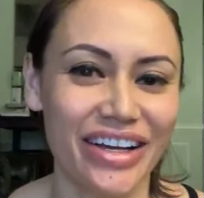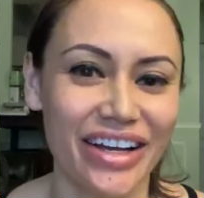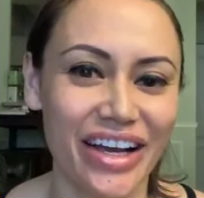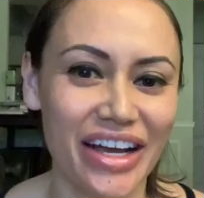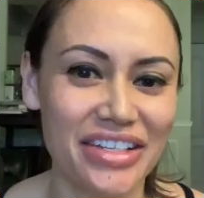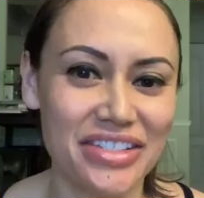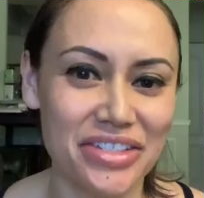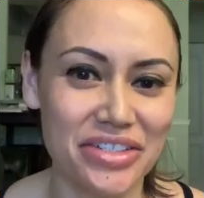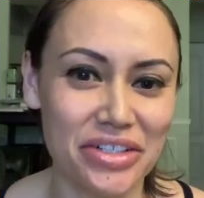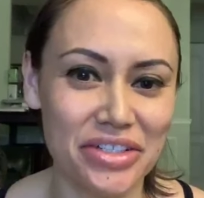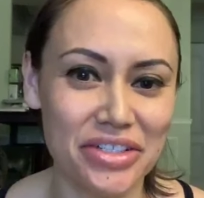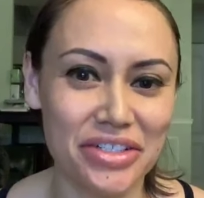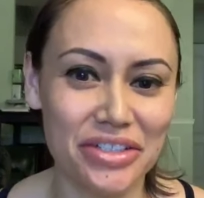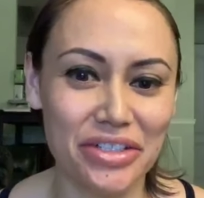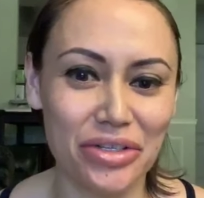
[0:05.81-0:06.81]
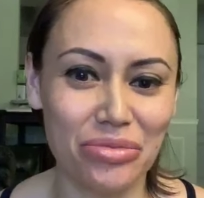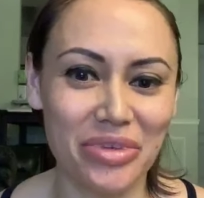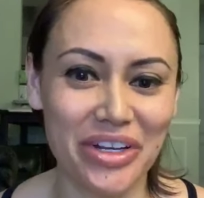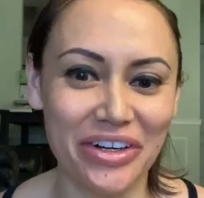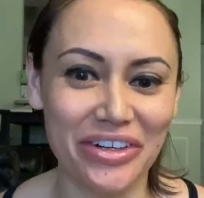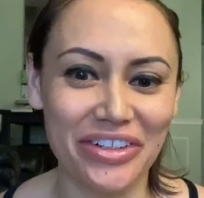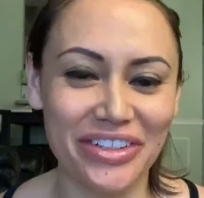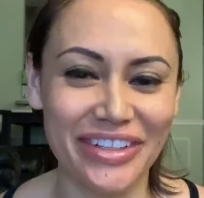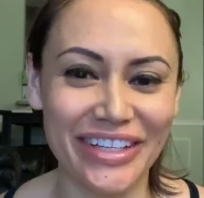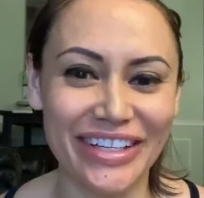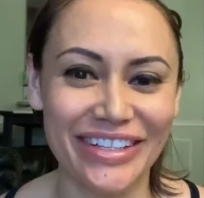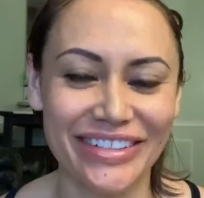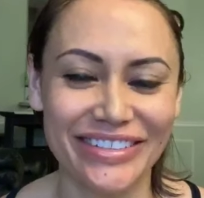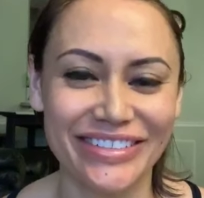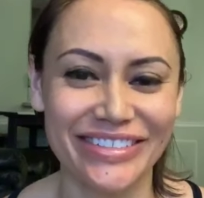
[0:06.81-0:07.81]
I started a little bit early
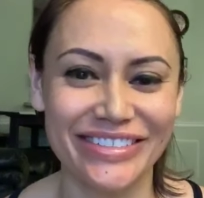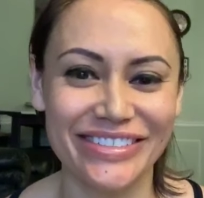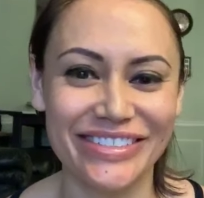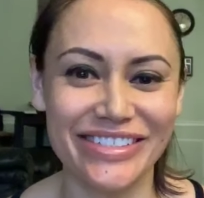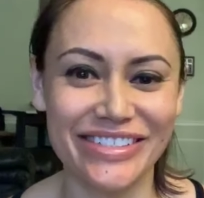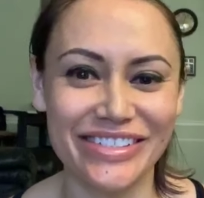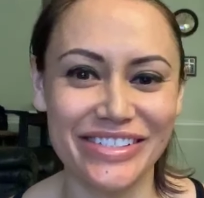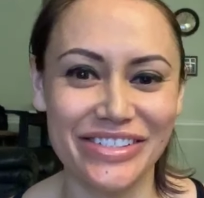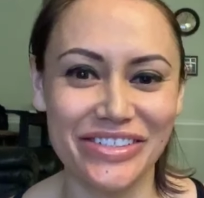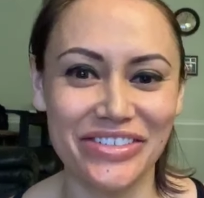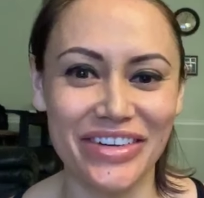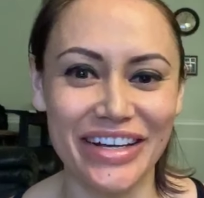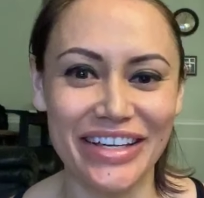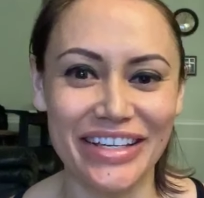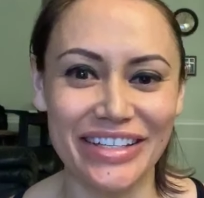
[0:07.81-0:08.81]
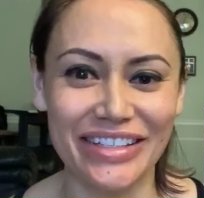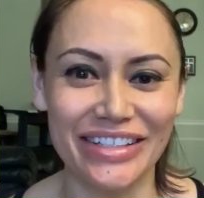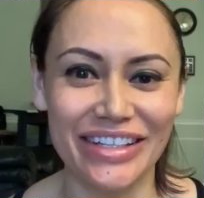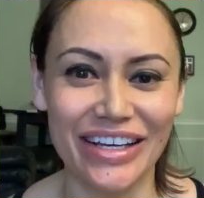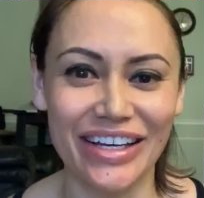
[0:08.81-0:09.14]
just so I can,